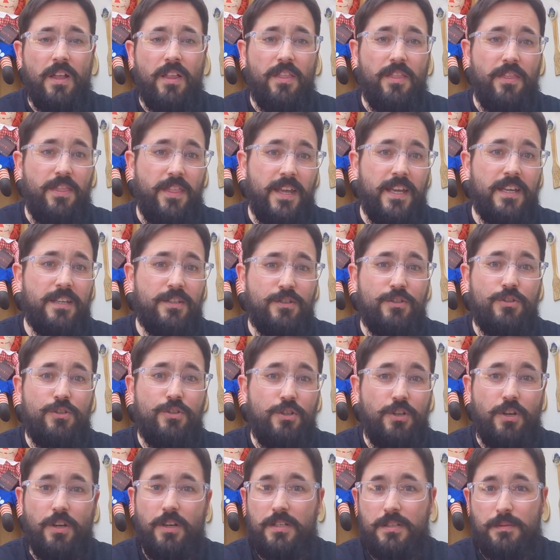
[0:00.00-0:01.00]
this
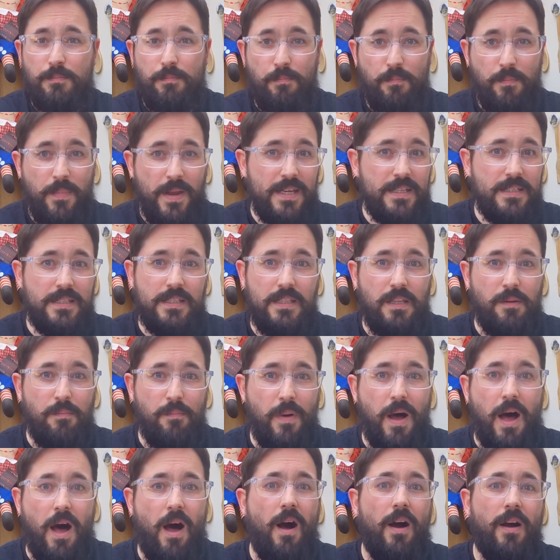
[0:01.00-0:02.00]
just missed the
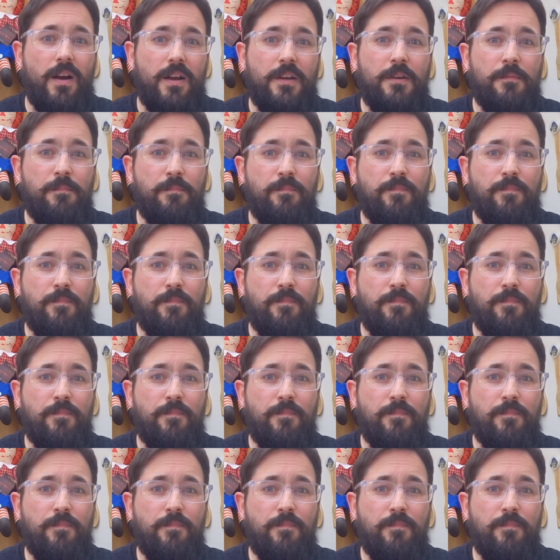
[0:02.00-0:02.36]
mark.